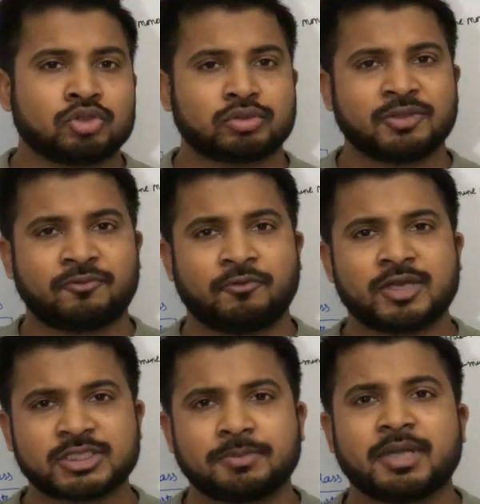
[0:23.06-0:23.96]
So the
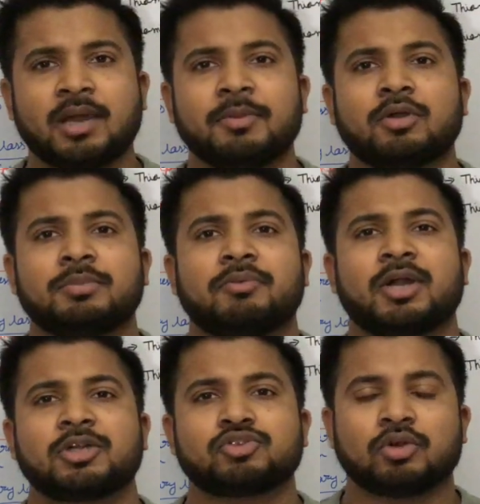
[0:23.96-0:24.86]
first vitamin of the
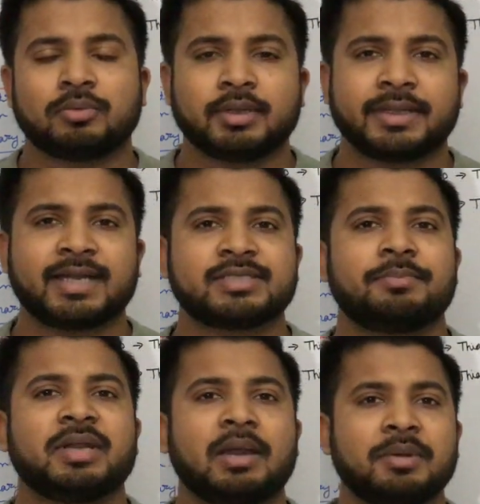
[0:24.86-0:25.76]
water soluble, that is the
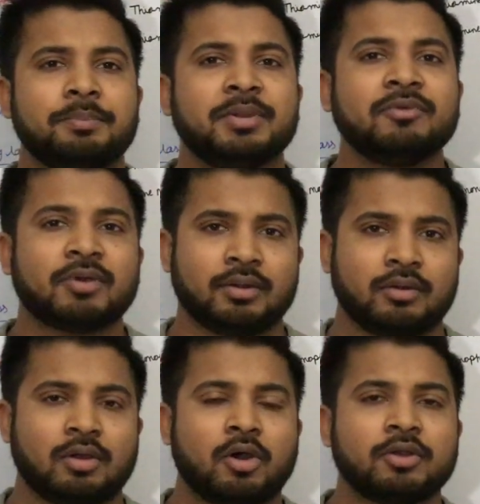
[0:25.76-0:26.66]
vitamin B1
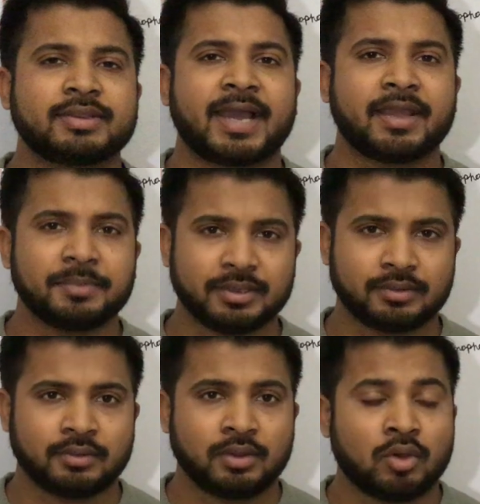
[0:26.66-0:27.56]
or thiamine.
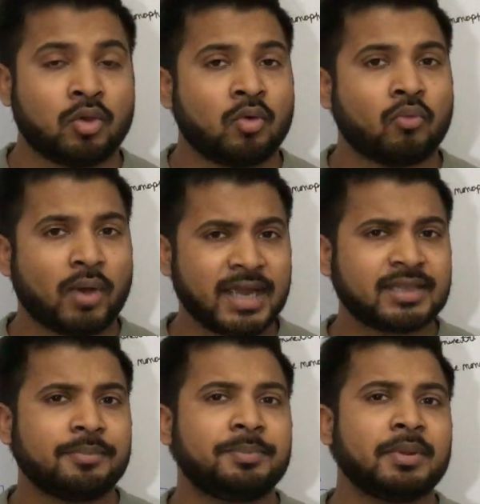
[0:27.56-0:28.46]
Why
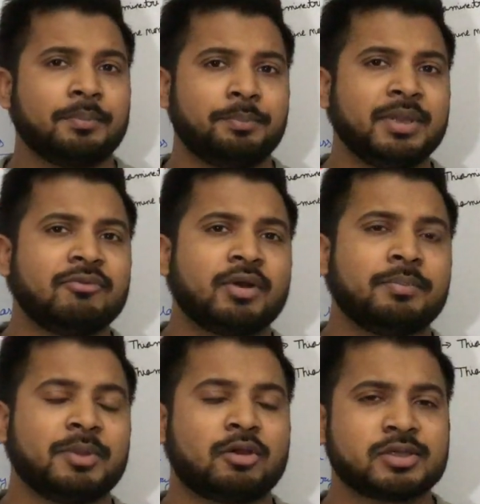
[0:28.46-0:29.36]
the
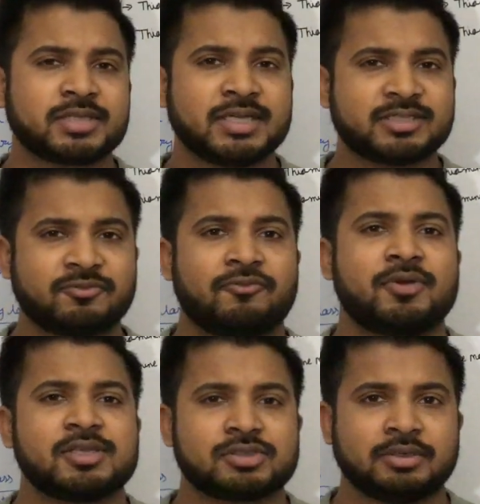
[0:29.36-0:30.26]
B1? Because it's
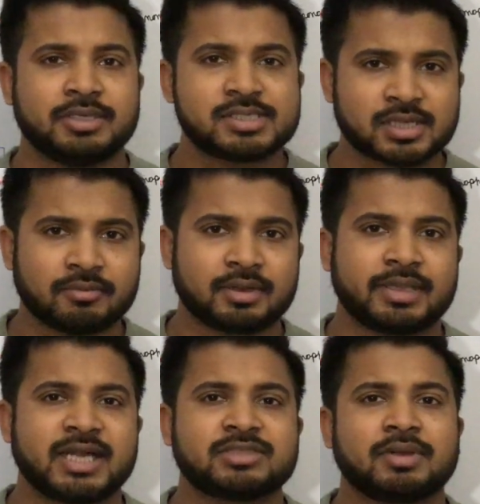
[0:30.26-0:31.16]
first discovered.
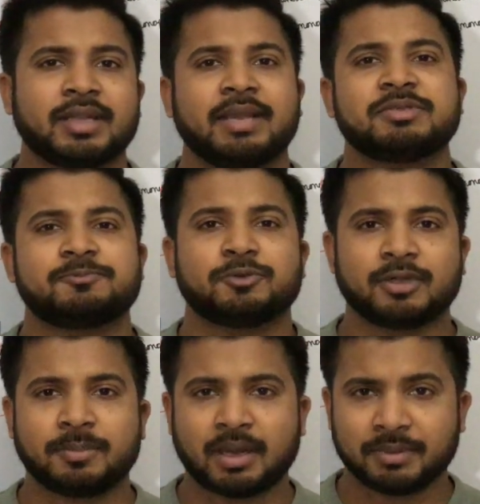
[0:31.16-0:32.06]
That's why name is put
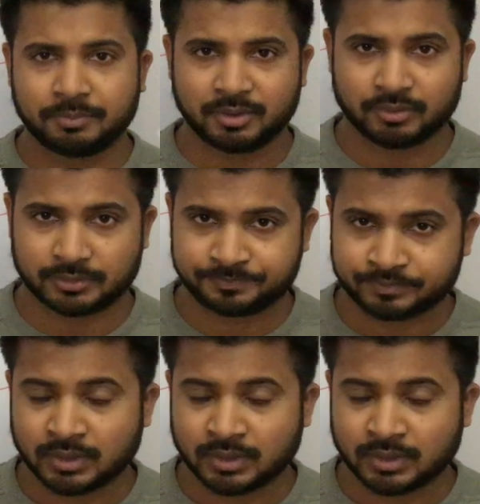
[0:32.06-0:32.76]
vitamin B1.